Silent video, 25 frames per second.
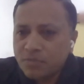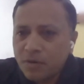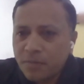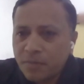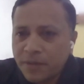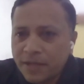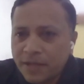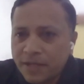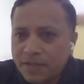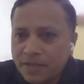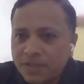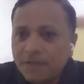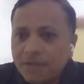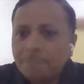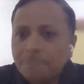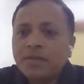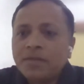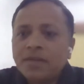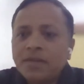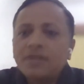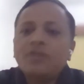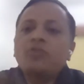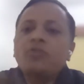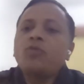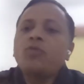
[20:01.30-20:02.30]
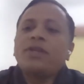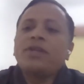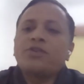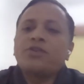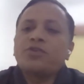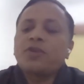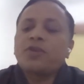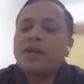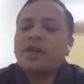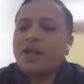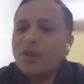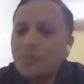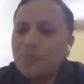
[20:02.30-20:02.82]
base to
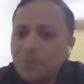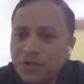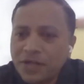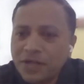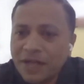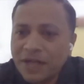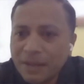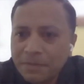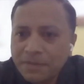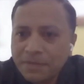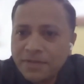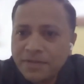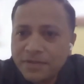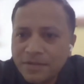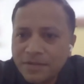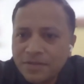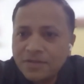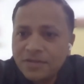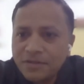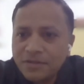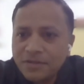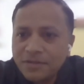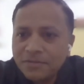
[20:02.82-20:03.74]
ensure adoption happens.